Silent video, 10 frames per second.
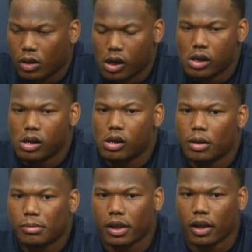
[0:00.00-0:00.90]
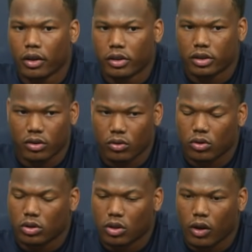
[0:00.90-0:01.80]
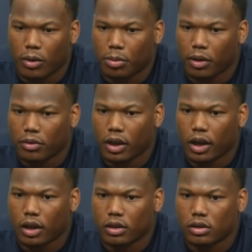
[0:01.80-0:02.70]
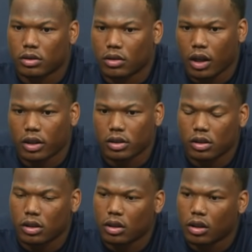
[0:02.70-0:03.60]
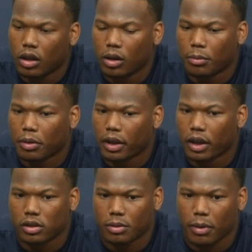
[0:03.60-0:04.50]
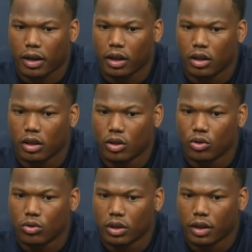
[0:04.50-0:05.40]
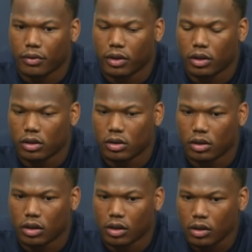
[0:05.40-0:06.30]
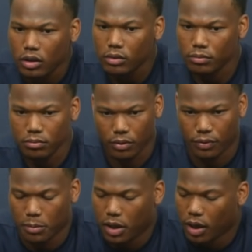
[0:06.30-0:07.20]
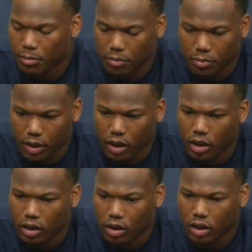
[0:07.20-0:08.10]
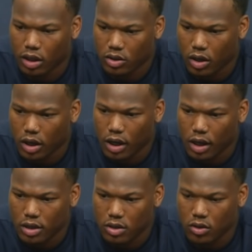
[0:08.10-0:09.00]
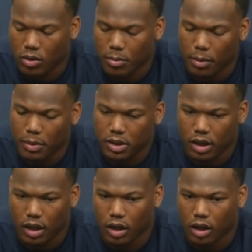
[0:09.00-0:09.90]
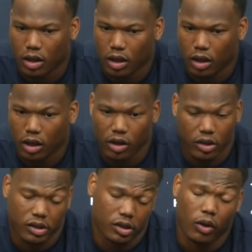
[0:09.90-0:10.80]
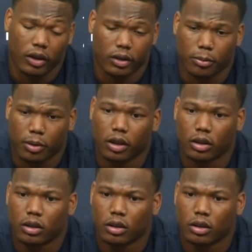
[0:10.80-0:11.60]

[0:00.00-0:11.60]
Uh, I'm just eager in general to just go out and play with the guys, honestly. Um, play against somebody new and different from camp, playing uh, against our guys. So I'm, I'm excited and eager just to go out there and play.